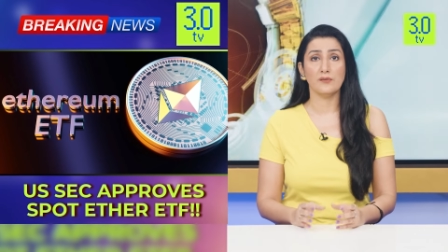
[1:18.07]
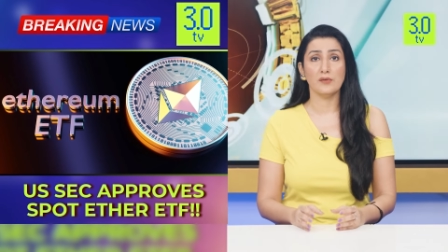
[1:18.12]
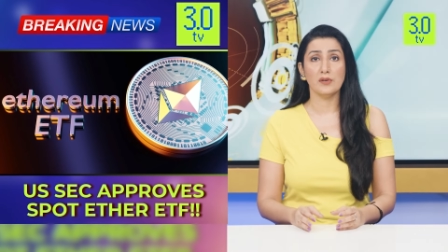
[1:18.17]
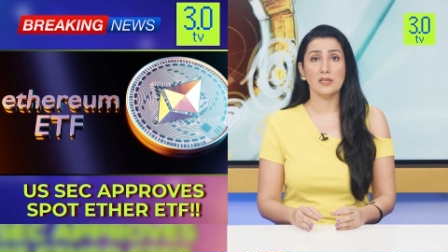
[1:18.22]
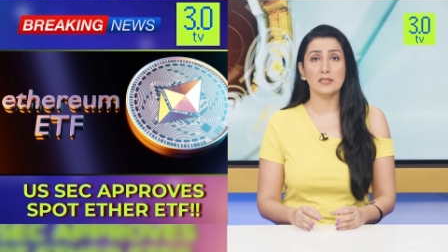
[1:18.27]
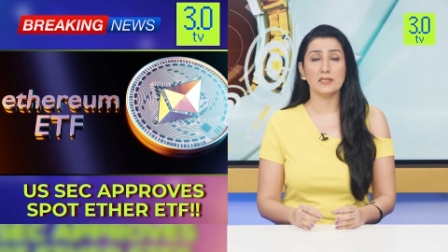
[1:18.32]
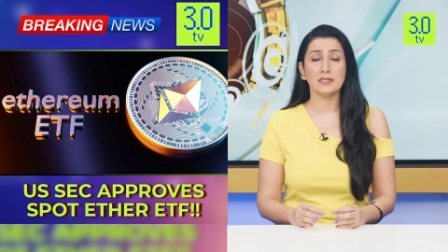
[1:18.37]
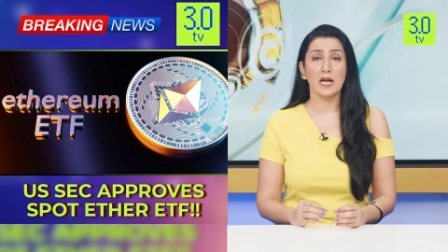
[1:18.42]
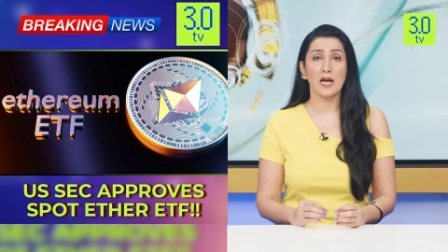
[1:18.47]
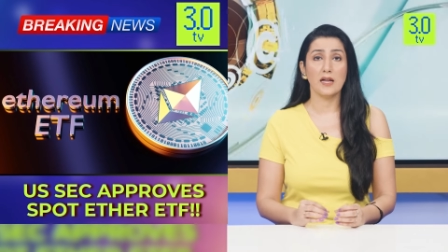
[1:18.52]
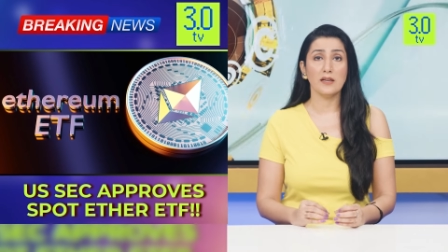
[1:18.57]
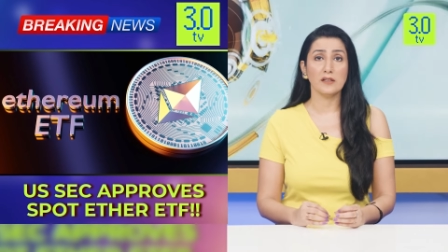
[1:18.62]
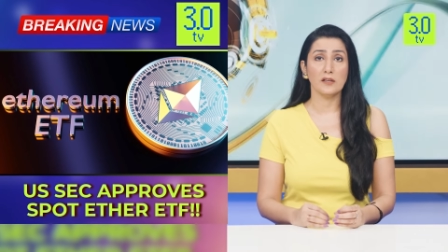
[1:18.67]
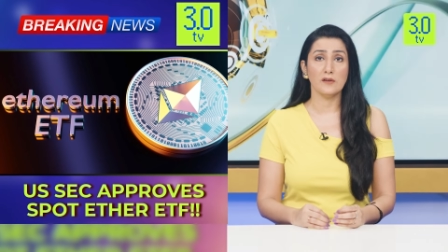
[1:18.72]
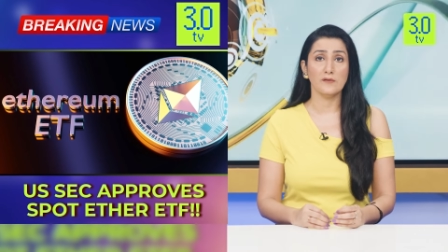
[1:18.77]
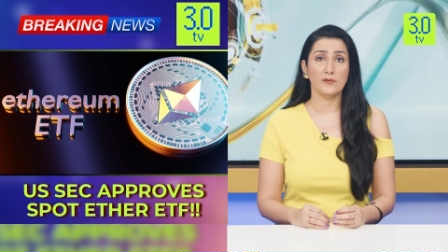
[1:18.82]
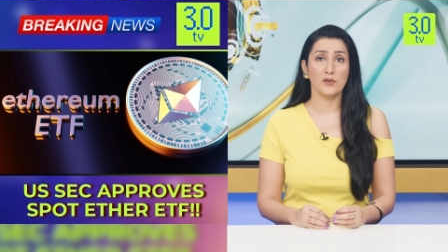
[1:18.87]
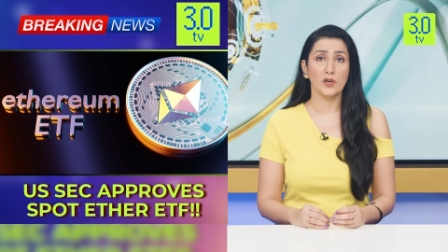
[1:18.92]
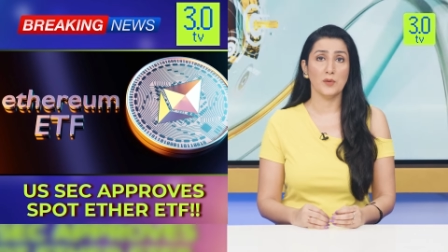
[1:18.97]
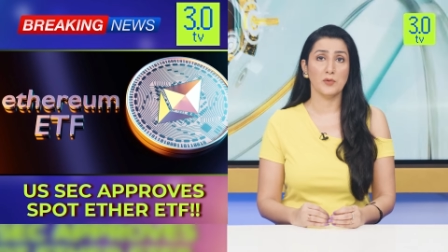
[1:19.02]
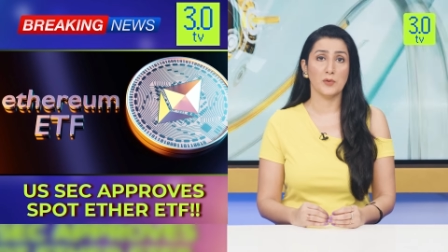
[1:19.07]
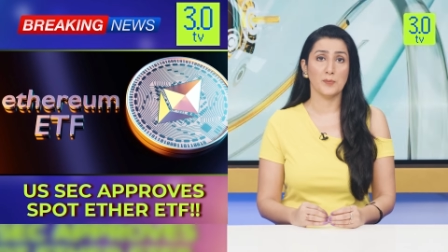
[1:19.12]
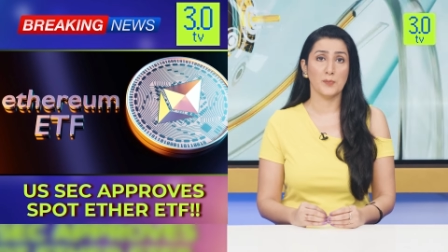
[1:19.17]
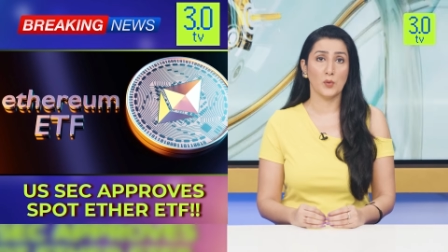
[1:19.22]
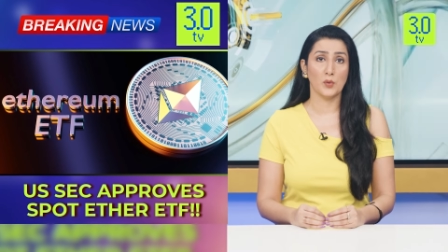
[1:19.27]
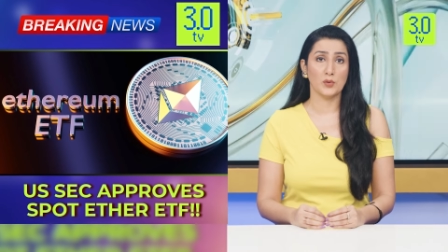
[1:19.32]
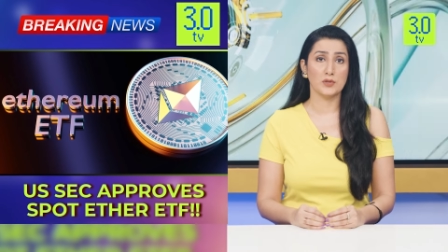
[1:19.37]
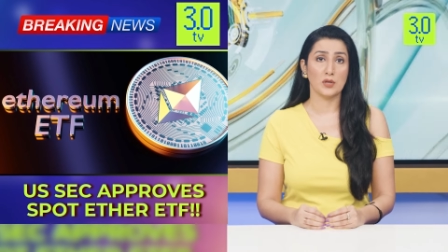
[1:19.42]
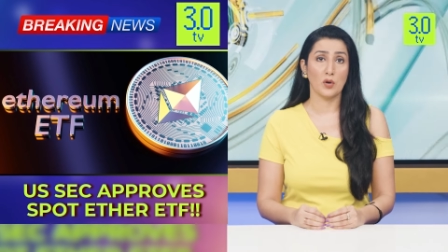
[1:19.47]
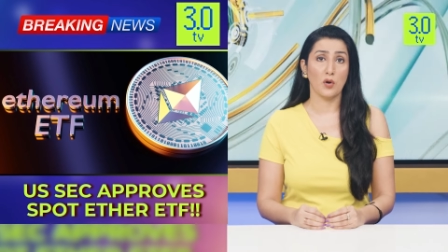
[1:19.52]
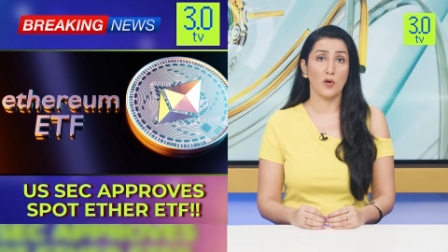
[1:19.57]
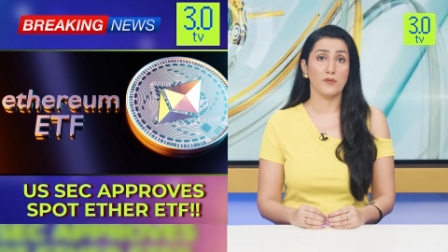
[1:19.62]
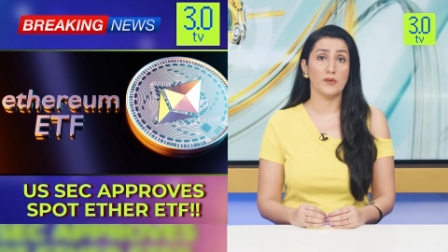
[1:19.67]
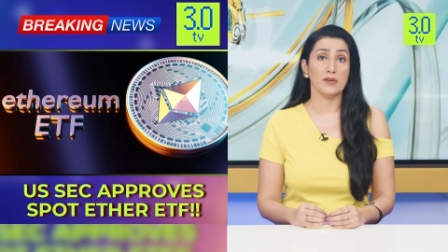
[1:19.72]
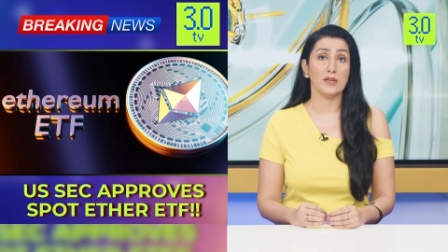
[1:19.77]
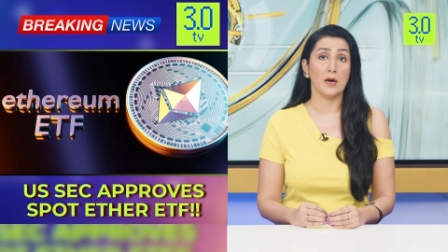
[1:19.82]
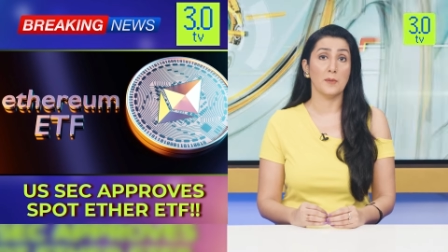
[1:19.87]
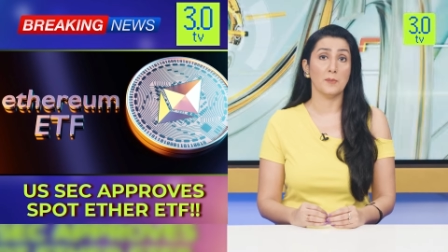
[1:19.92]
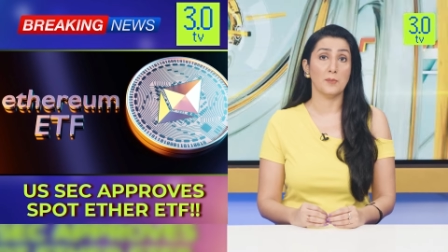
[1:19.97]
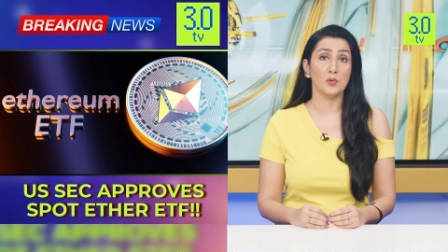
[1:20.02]
first unconfirmed reports of
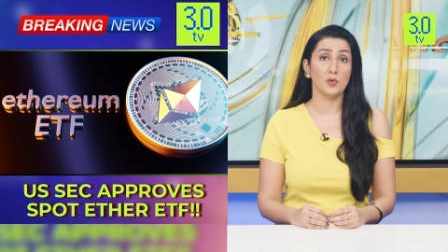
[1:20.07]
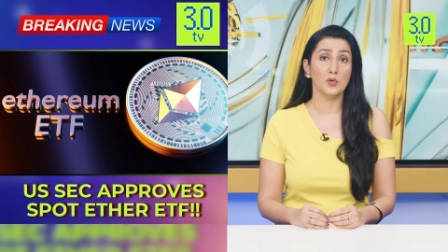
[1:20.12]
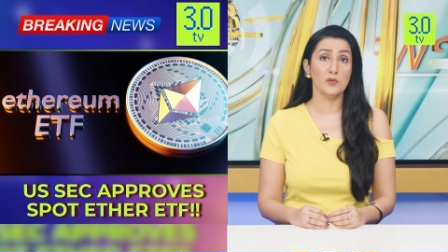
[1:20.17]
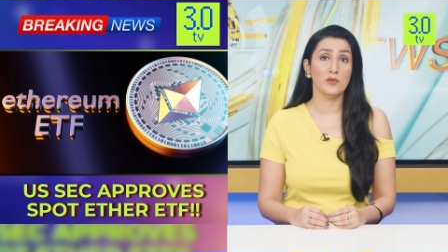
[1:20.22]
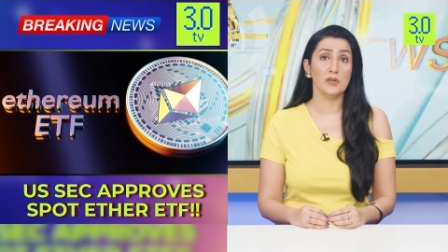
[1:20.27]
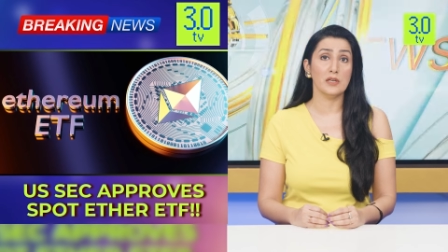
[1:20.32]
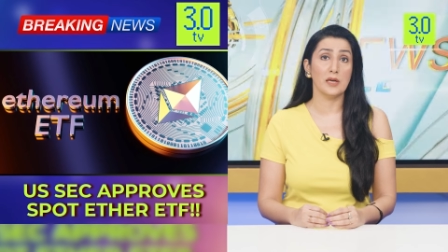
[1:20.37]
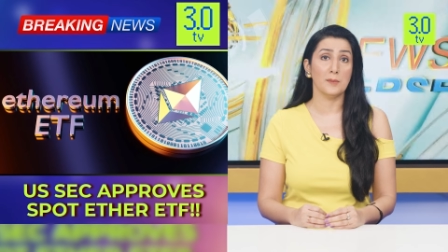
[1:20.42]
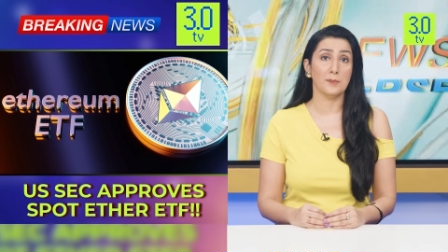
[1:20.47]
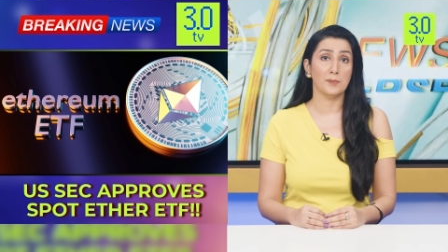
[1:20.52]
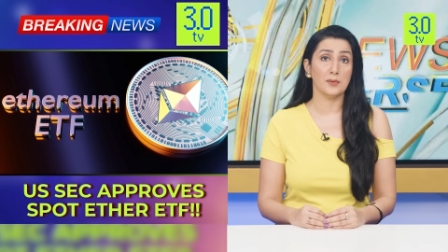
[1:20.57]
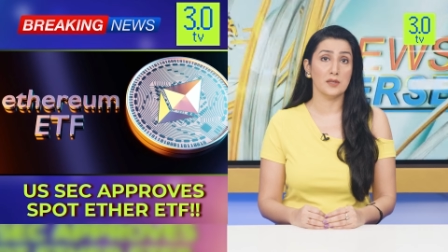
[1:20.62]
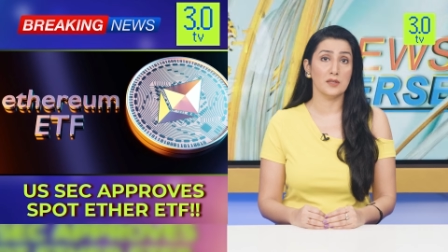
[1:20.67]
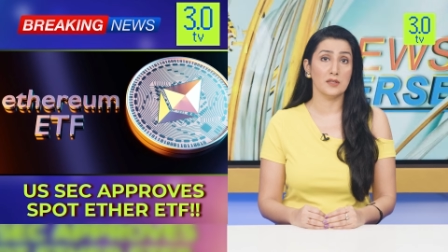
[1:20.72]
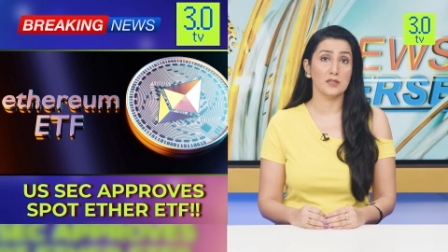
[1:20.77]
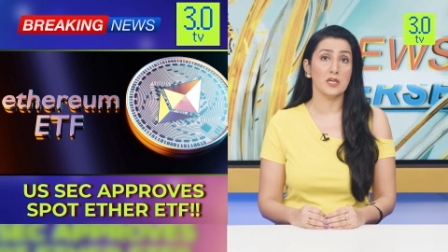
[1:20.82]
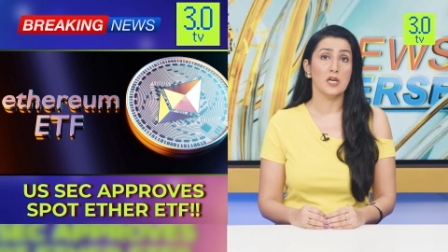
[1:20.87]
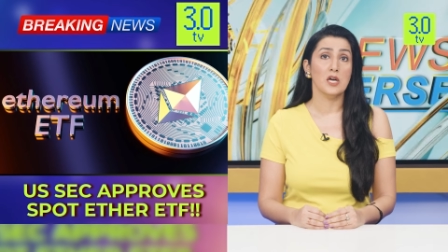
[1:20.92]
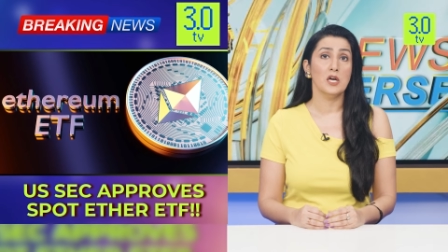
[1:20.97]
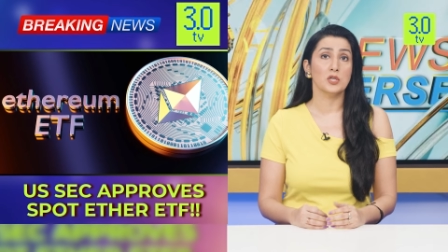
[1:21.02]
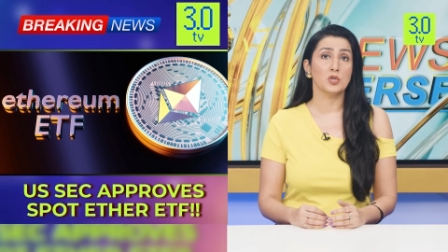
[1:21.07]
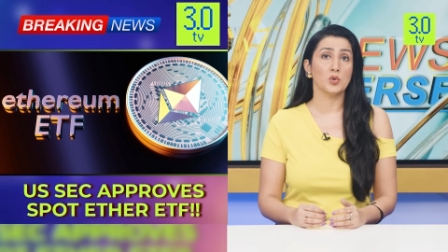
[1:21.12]
an approval appeared